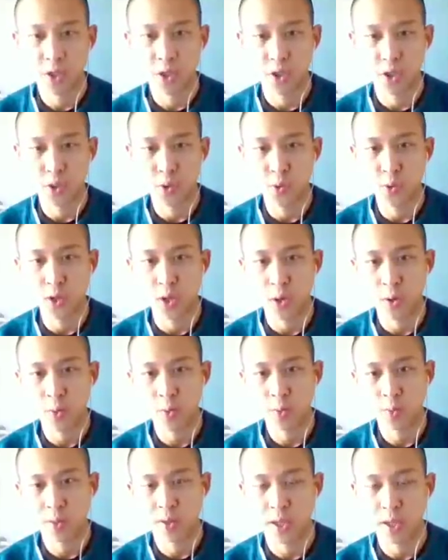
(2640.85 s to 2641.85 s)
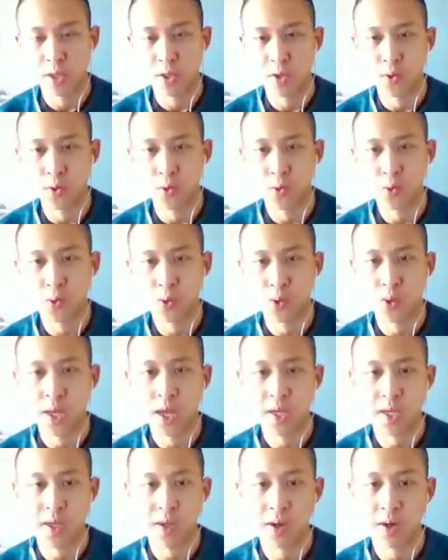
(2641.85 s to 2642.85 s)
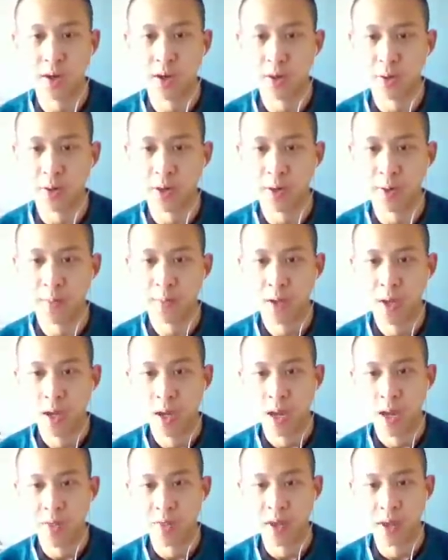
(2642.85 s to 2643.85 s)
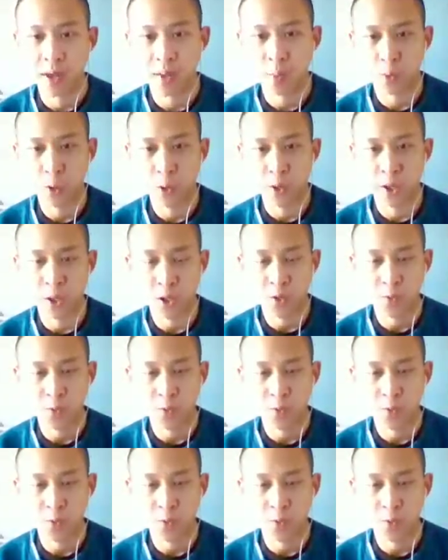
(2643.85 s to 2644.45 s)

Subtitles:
you know that you can't get hurt, right? And then when you inch